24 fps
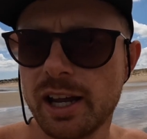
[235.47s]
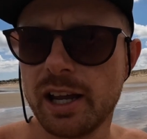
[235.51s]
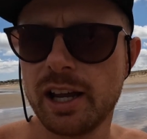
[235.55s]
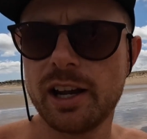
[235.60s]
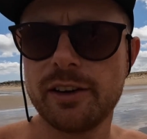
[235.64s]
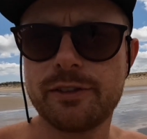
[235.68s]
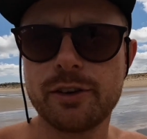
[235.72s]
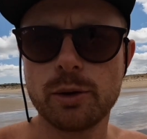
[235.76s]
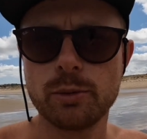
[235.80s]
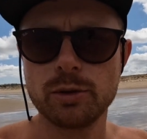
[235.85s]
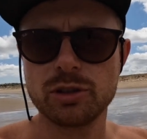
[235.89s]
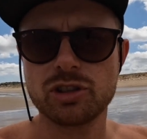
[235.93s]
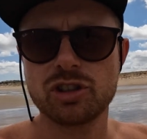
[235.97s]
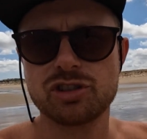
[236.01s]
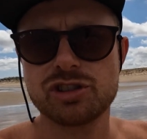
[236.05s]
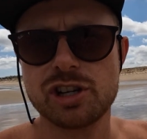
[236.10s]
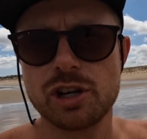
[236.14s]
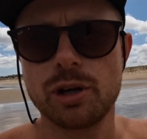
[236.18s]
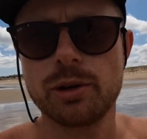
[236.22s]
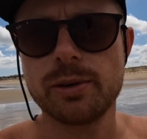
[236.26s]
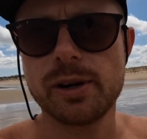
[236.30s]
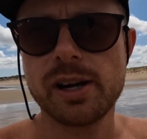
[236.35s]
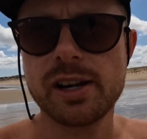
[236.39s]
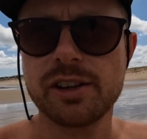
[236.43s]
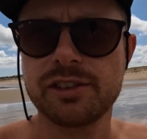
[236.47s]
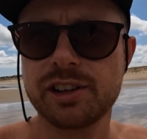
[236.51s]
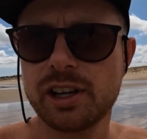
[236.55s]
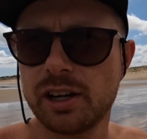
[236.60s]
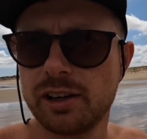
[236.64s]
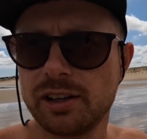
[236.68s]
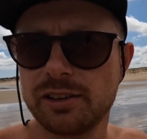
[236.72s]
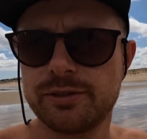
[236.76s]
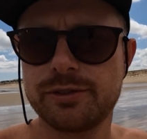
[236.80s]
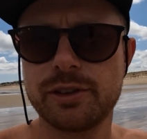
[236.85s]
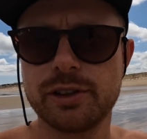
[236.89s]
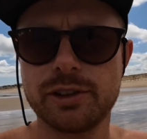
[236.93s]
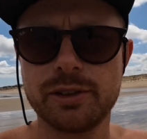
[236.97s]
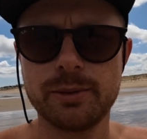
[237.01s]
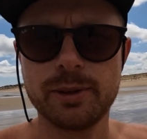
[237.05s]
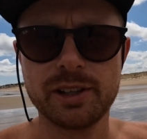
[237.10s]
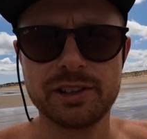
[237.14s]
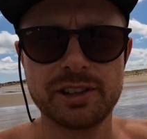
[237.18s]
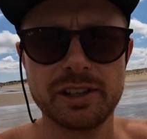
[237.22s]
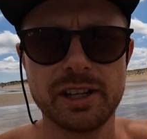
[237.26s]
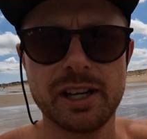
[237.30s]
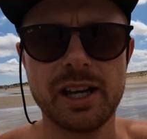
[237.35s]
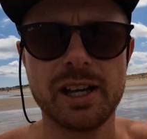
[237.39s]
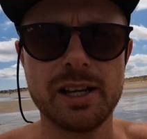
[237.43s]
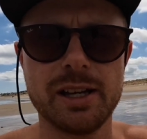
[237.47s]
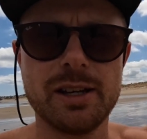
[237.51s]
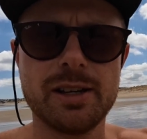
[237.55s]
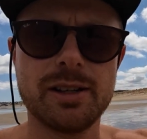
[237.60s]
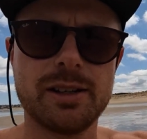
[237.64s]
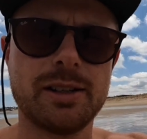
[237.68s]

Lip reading: I think we'll just chill around this area for the rest of the day.